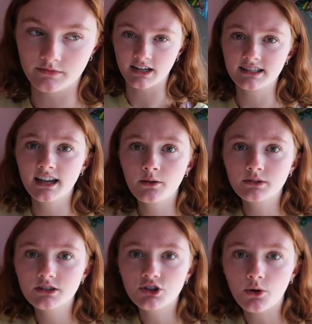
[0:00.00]
Did I say I
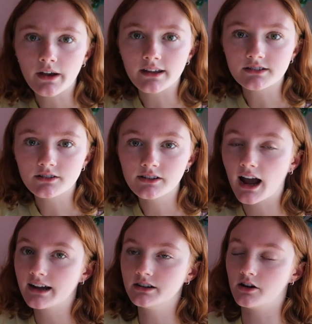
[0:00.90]
went to Joann's earlier?
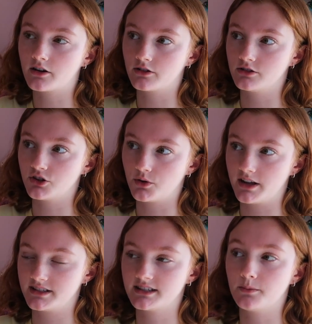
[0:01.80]
I did not go to
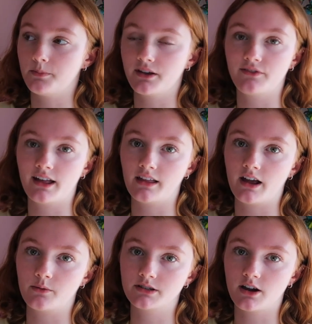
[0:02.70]
Joann's. That's a big fat
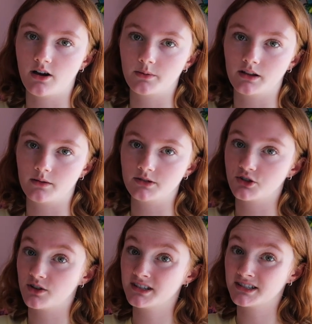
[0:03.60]
lie. I went to Hobby Lobby.
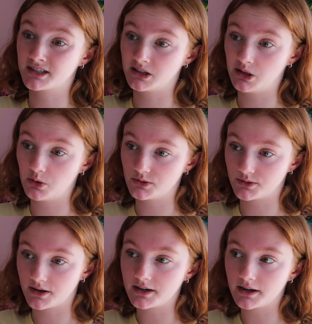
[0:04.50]
Joann's is
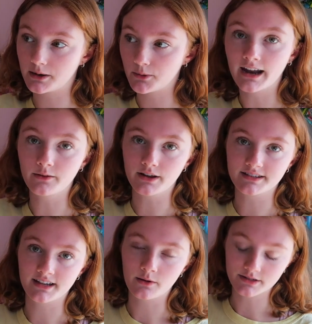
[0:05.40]
closed right now.
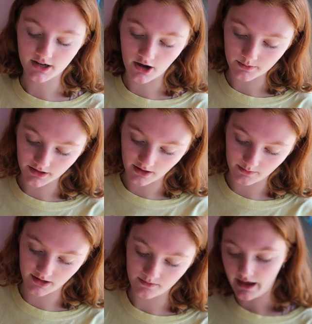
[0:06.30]
Anyways, I went to Hobby
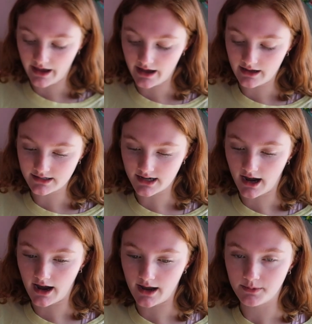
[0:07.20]
Lobby and
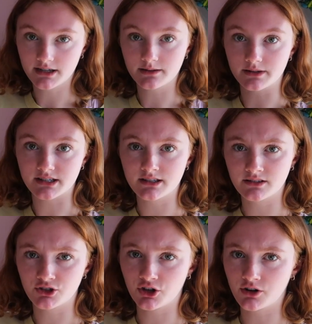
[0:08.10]
I picked up this
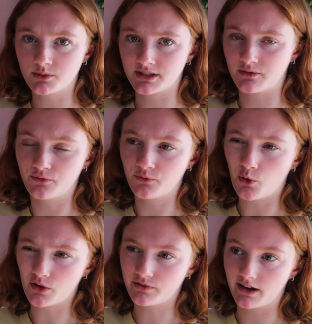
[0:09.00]
shirt. It was like
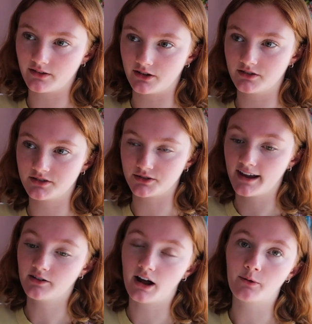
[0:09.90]
four or five dollars.
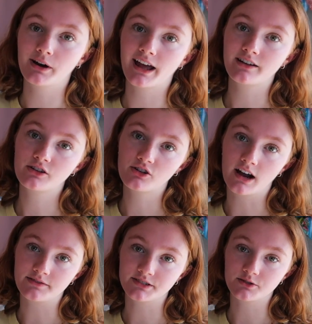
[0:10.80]
I don't, when I go to
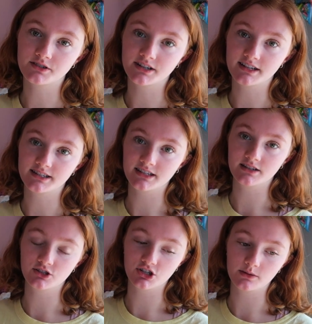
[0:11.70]
craft stores and I
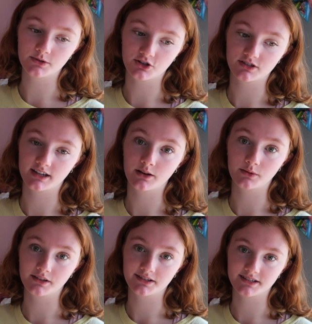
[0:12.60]
see cheap shirts, I get
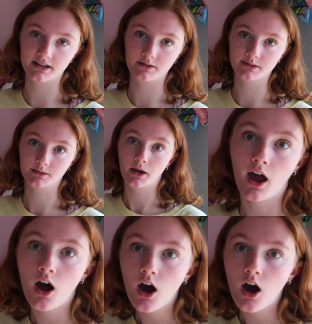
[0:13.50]
really excited because I'm like,